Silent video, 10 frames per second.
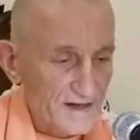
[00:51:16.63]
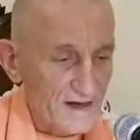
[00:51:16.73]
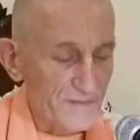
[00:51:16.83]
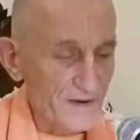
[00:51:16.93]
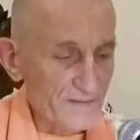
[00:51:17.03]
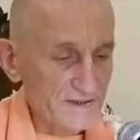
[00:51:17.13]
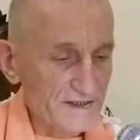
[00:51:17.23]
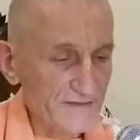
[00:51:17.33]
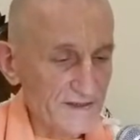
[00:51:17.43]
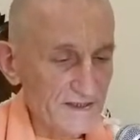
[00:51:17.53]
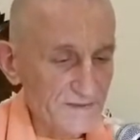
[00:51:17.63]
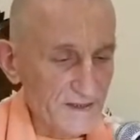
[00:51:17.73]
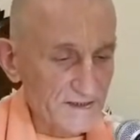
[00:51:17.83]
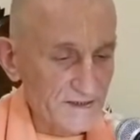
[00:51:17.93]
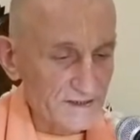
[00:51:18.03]
Upon receiving this
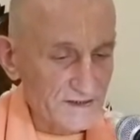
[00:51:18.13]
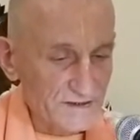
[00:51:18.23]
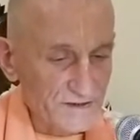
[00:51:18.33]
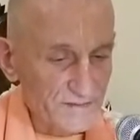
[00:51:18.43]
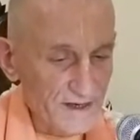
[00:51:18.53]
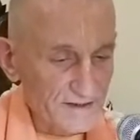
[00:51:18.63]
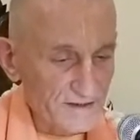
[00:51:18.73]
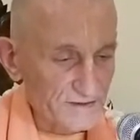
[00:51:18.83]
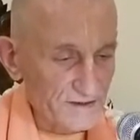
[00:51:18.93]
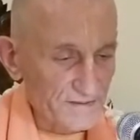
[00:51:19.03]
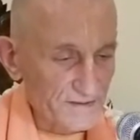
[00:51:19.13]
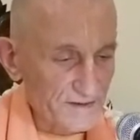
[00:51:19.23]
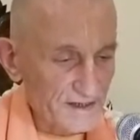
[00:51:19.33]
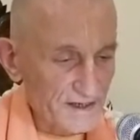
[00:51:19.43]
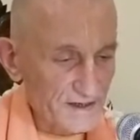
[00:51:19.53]
message, the two brothers, Rupa
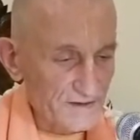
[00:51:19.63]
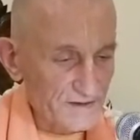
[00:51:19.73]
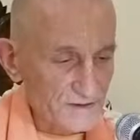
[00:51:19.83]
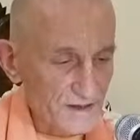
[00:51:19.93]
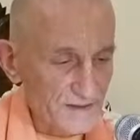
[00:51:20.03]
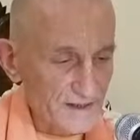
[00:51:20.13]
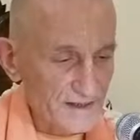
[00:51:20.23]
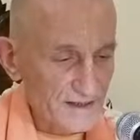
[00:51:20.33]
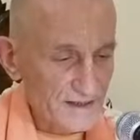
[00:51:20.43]
and Goswami,